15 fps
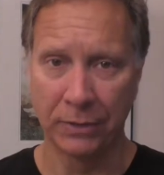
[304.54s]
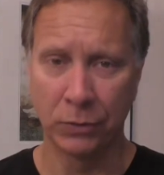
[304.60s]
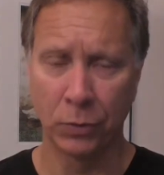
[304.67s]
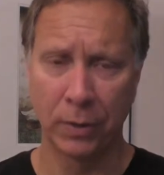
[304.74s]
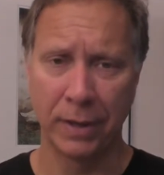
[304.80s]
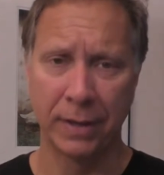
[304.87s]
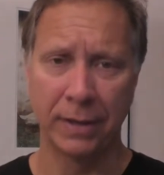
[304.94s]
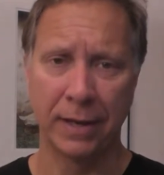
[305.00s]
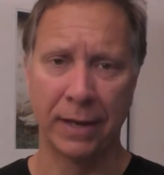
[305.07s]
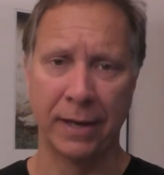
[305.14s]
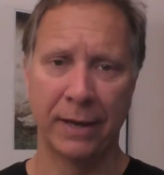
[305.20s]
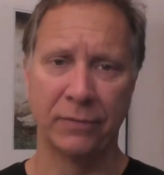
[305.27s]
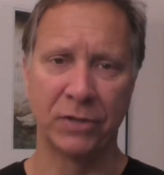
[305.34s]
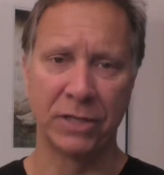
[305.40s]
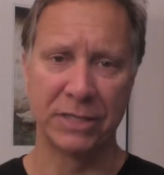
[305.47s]
Dorian. I
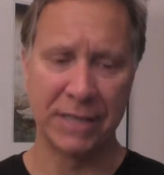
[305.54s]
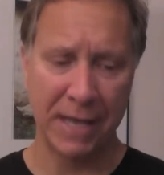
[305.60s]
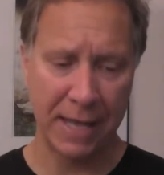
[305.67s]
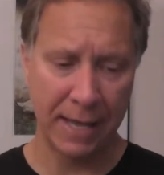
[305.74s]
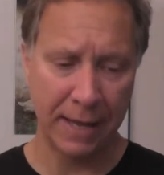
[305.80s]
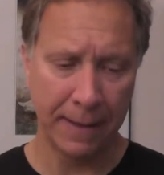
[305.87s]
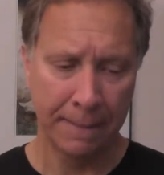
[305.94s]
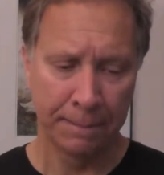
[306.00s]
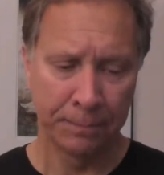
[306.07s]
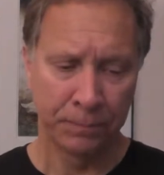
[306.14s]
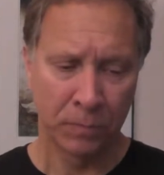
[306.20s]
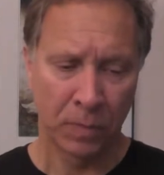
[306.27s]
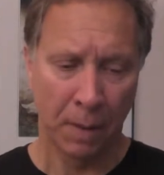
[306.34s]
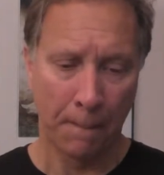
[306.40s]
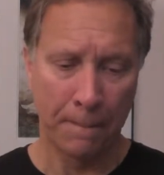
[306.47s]
have to say,
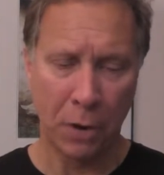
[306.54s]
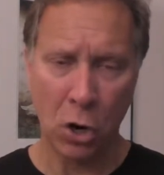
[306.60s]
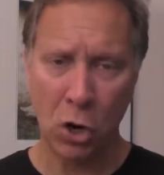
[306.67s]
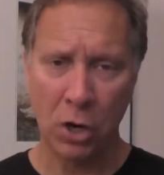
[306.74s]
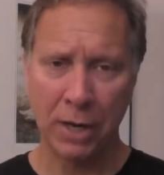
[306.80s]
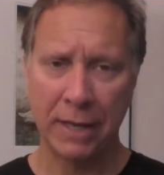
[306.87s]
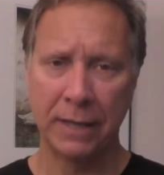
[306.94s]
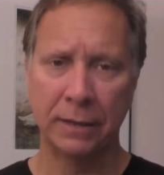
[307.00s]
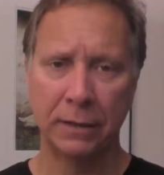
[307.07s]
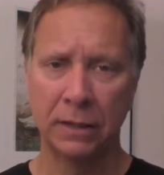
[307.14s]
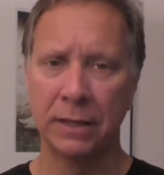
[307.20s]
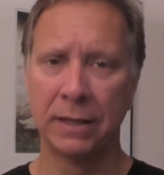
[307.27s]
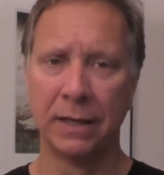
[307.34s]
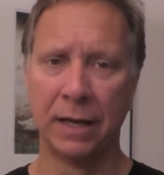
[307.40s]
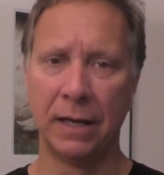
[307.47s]
barring
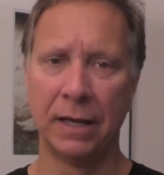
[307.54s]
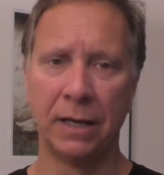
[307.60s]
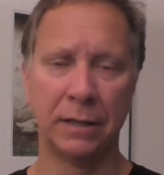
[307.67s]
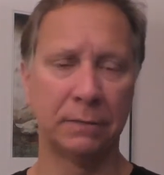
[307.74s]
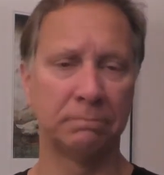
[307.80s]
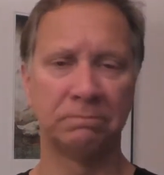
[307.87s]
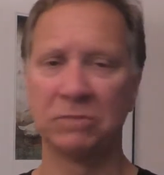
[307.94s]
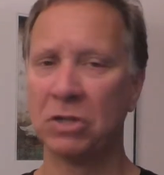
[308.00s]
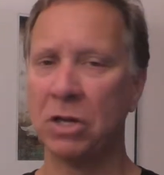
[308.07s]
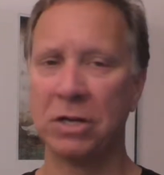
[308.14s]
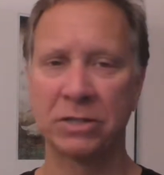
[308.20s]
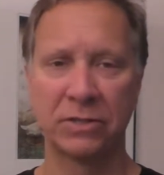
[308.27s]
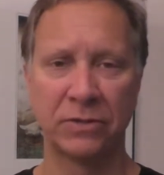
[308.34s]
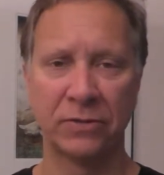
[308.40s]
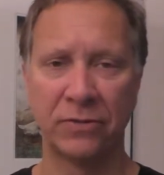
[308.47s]

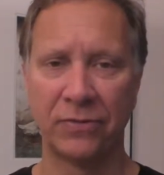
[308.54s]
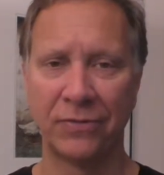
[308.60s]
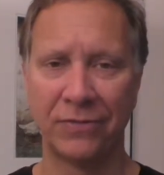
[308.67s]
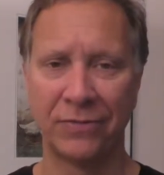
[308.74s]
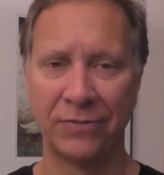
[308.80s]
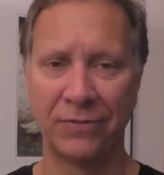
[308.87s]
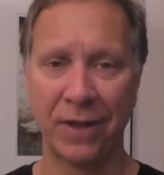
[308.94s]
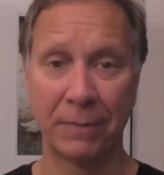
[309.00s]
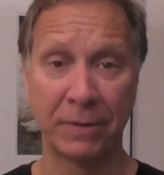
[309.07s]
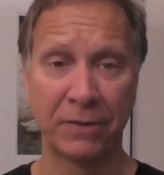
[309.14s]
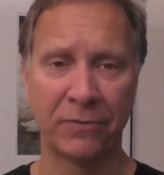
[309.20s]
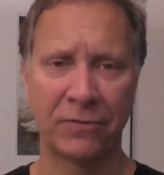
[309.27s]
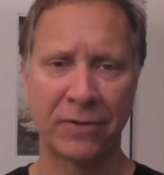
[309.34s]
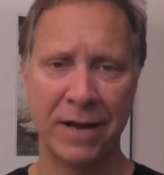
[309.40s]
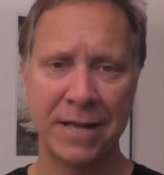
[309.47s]
loss of family
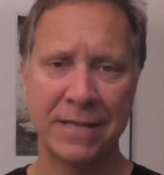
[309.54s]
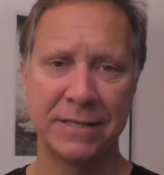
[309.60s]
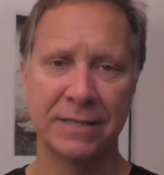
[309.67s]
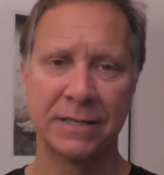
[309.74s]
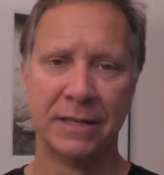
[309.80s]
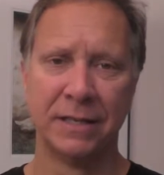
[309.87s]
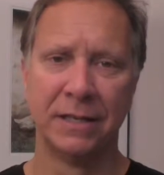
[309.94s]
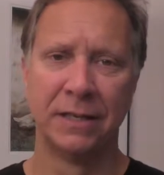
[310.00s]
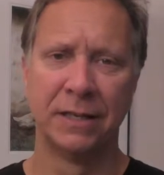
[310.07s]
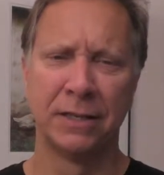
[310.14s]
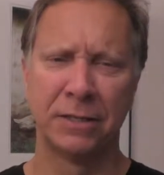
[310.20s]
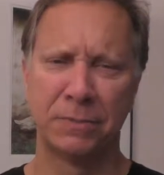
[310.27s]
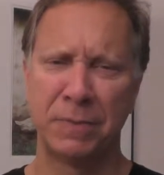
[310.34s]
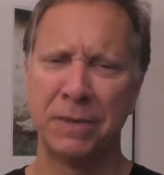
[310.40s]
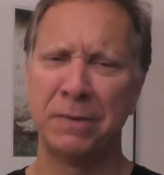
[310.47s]
and friends,
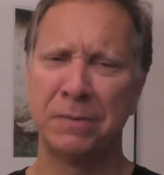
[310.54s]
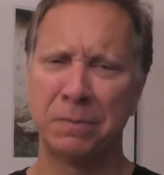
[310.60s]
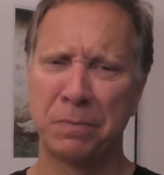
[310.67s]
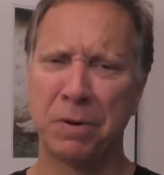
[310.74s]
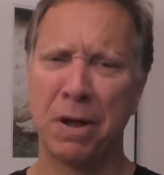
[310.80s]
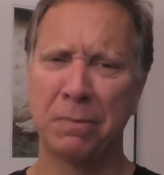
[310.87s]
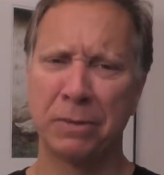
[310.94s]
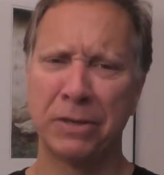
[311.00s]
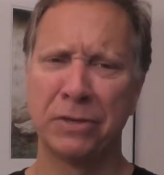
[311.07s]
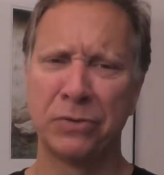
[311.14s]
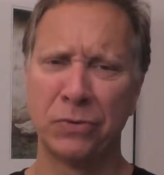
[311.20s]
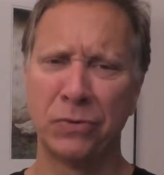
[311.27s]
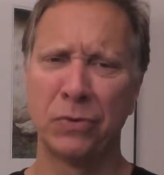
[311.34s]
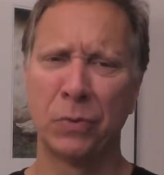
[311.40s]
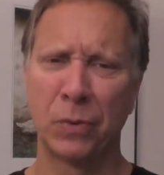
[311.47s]
it's been probably
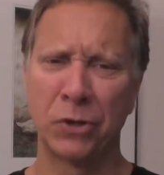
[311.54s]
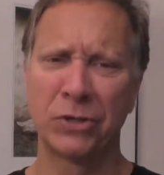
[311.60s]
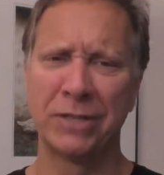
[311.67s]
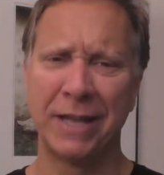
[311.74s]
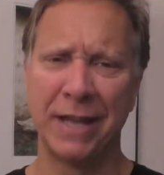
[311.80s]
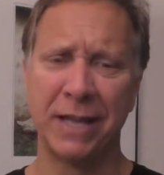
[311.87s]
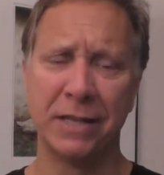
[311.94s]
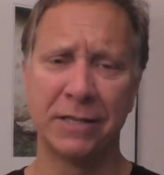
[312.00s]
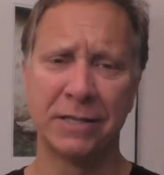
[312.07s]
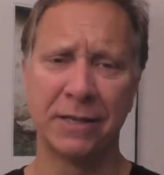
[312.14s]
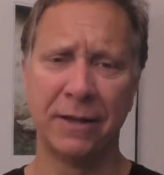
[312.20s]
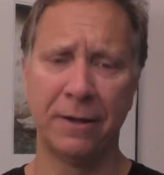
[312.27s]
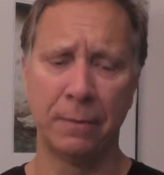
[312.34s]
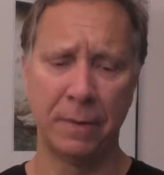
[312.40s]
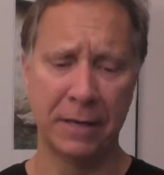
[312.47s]
two of the worst days
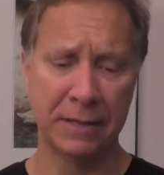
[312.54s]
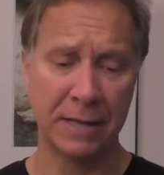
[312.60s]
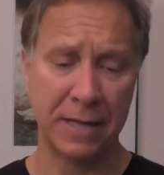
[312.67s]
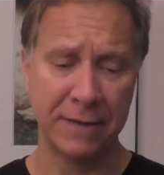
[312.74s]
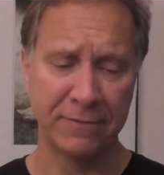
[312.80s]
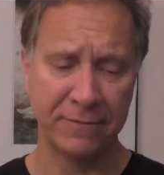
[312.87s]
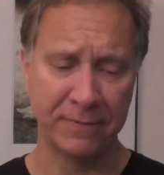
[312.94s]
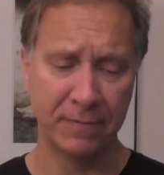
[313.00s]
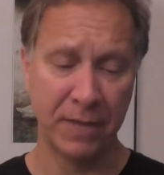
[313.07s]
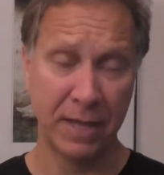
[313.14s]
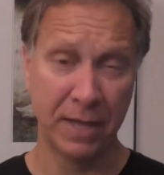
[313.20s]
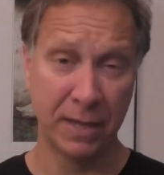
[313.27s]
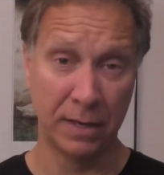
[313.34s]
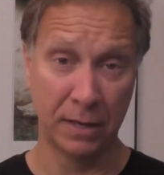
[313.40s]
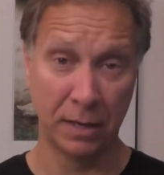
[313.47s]
of my life.
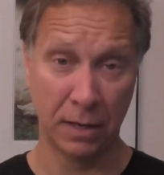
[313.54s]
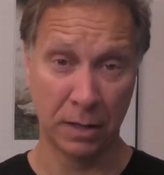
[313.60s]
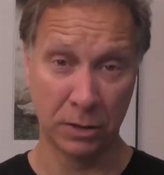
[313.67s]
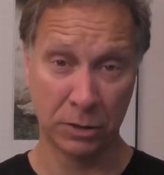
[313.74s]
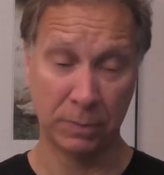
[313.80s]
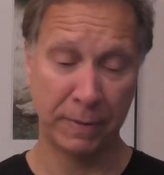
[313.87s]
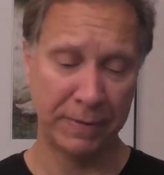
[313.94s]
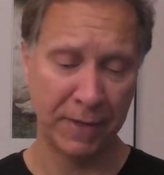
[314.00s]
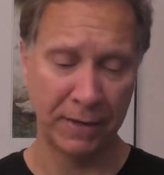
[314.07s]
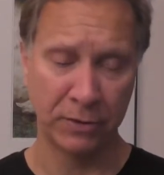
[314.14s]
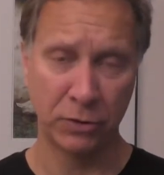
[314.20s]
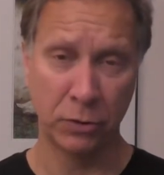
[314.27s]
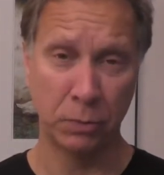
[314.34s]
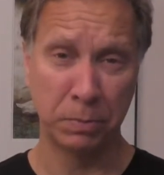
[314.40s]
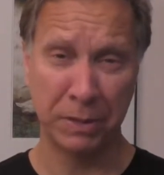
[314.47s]
And I'll explain that
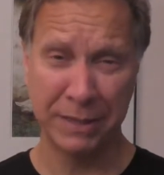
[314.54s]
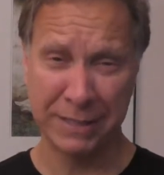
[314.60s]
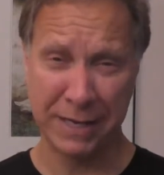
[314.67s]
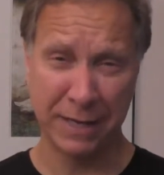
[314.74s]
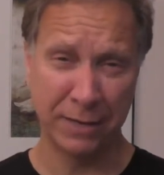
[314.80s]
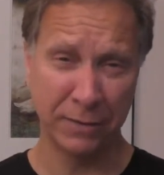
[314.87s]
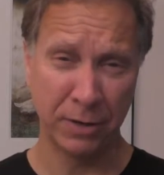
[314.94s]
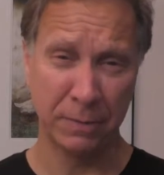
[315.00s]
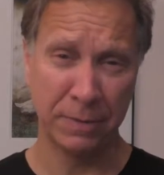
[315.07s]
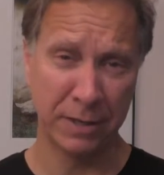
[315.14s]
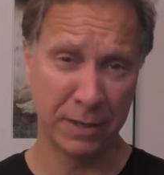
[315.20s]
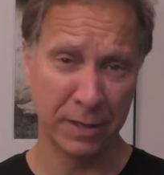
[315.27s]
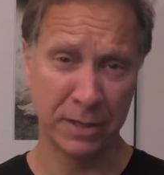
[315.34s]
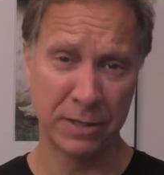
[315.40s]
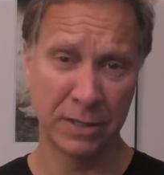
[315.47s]
to you. Please hang in there
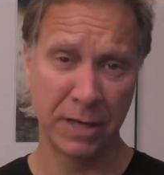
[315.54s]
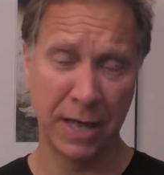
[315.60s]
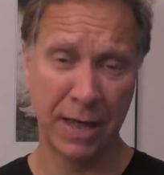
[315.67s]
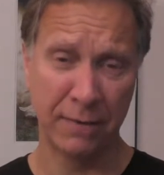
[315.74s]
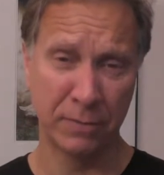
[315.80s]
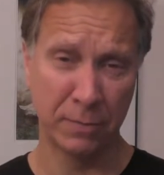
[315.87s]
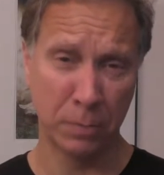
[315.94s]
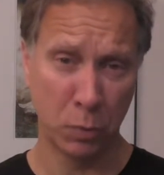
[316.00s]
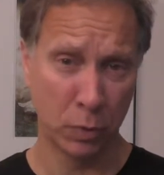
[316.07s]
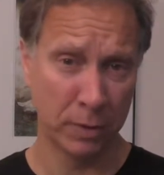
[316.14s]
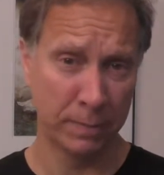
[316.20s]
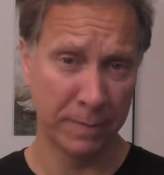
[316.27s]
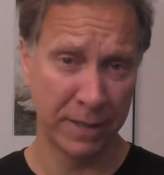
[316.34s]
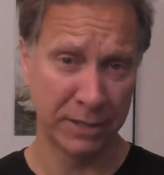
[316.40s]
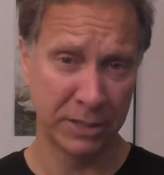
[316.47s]
because I have an
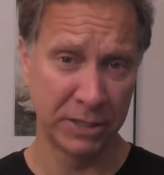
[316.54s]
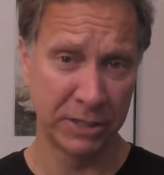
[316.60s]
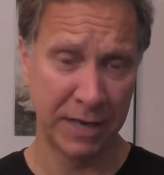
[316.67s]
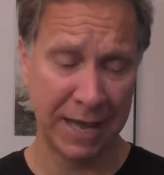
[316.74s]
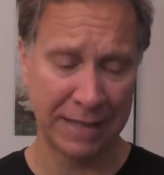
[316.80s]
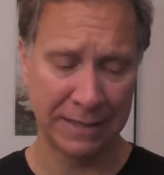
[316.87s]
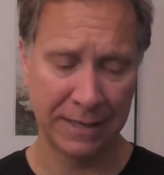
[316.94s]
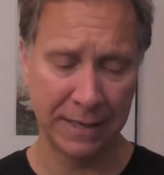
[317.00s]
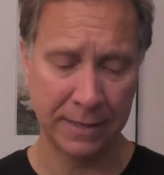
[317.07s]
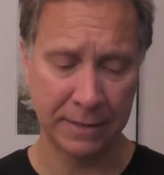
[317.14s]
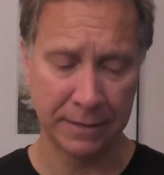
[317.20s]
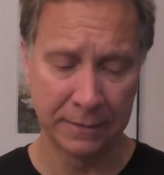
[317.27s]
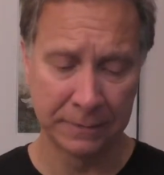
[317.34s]
important message at the end.